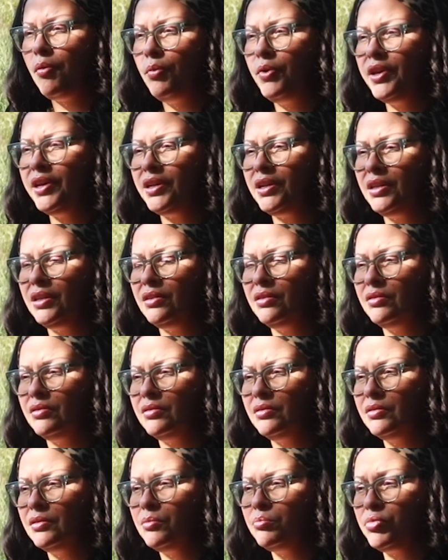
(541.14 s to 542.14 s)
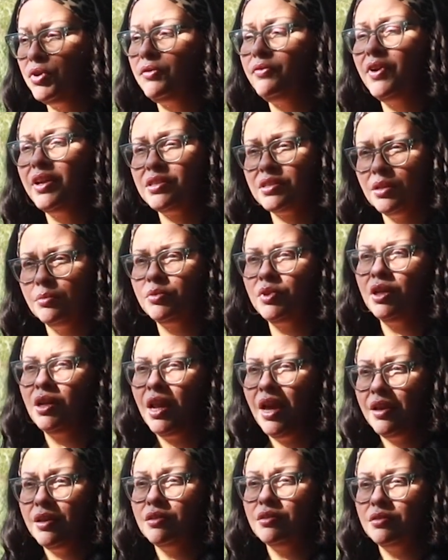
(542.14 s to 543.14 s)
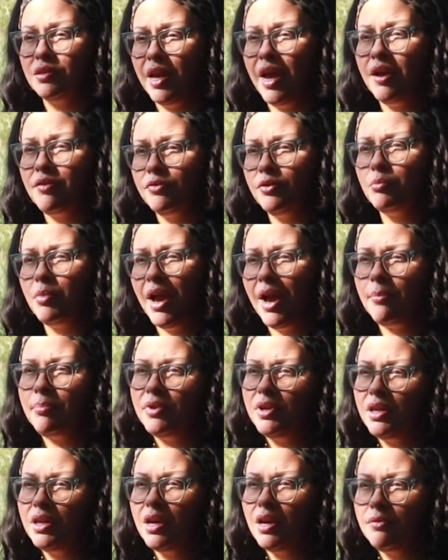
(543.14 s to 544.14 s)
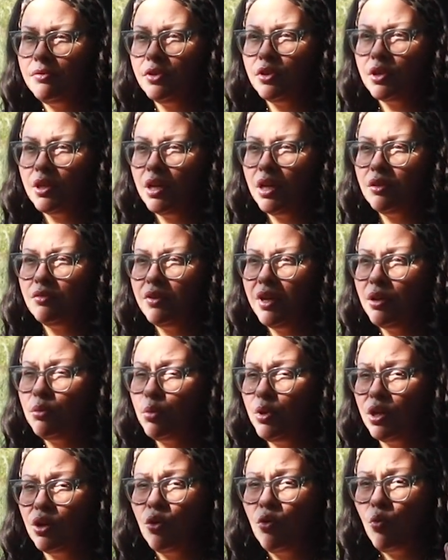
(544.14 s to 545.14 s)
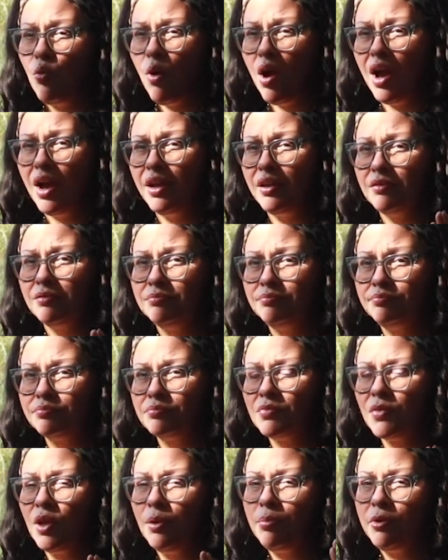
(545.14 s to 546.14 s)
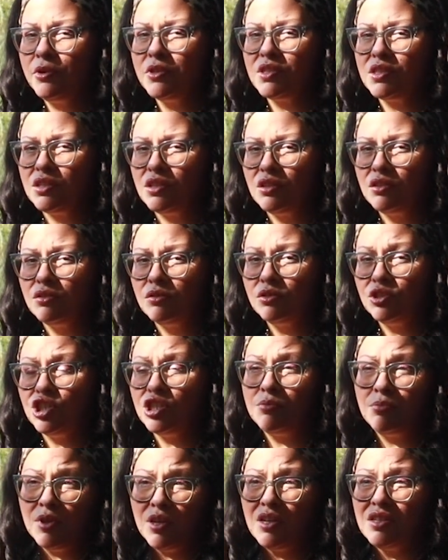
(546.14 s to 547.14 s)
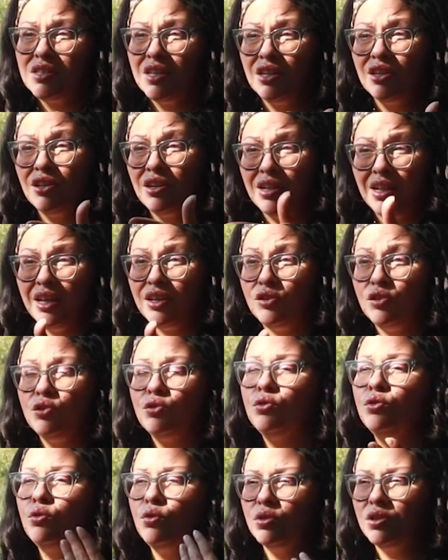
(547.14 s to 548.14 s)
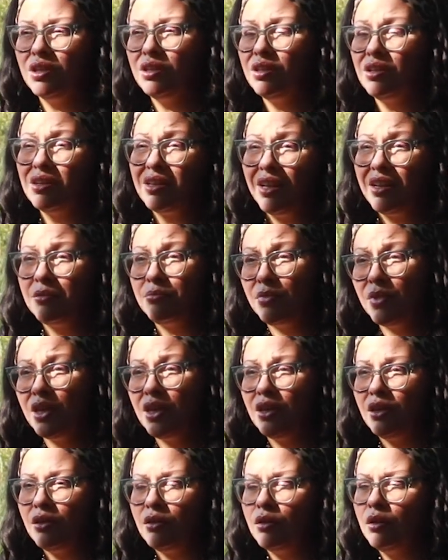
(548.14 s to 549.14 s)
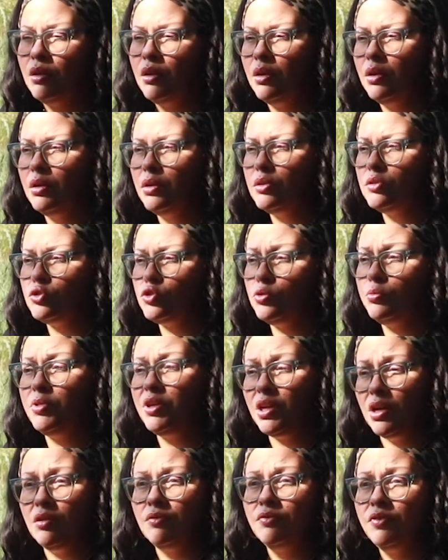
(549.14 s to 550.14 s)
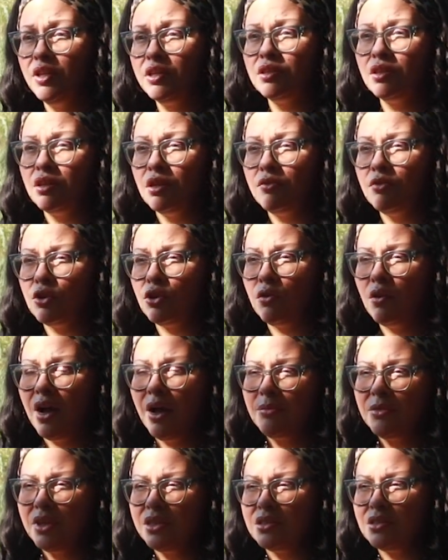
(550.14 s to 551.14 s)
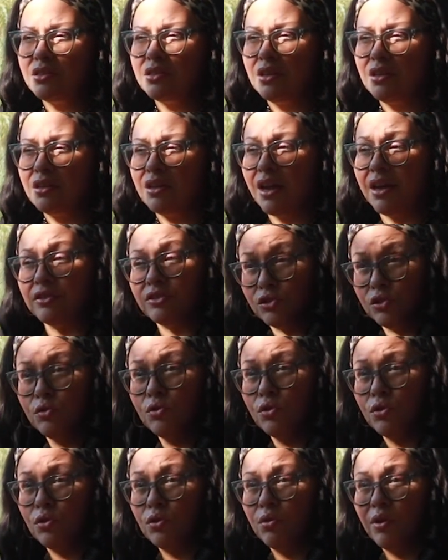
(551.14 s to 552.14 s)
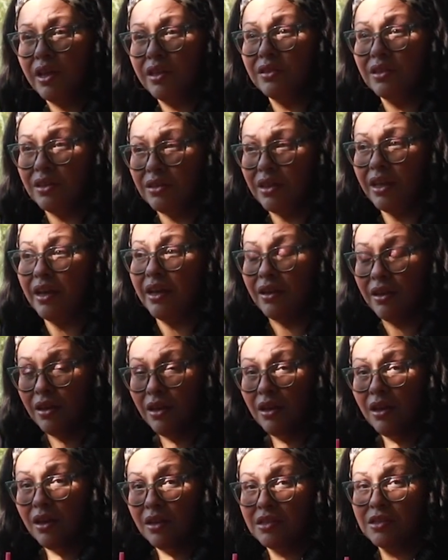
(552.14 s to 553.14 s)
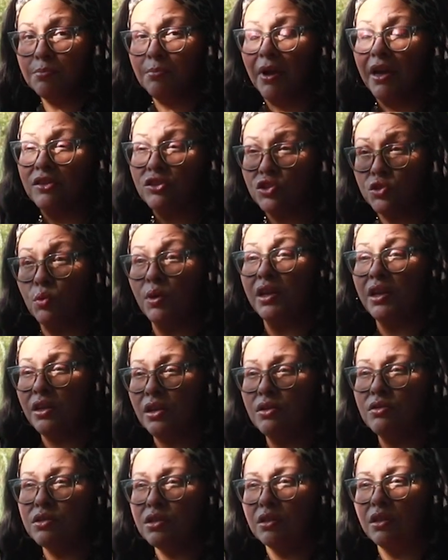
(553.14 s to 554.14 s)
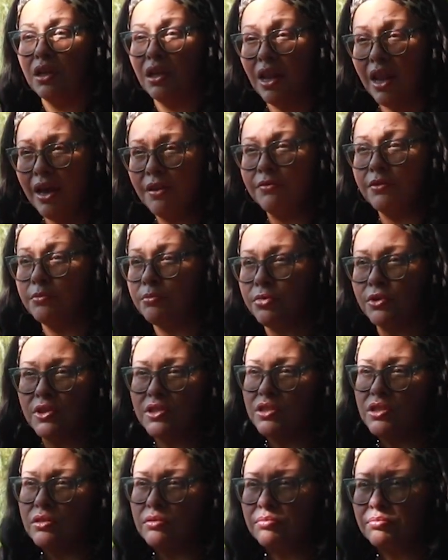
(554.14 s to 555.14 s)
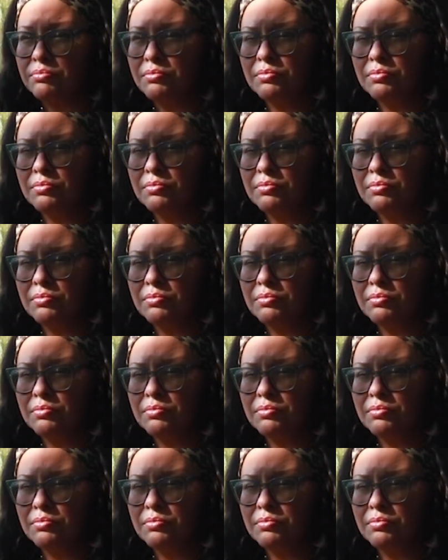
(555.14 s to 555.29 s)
we can prevent something like that from happening ever again, right? We don't want a person, just because they look like you or they look like me, to be convicted of a crime that did they not do, and then they spend 20 years of their life in prison.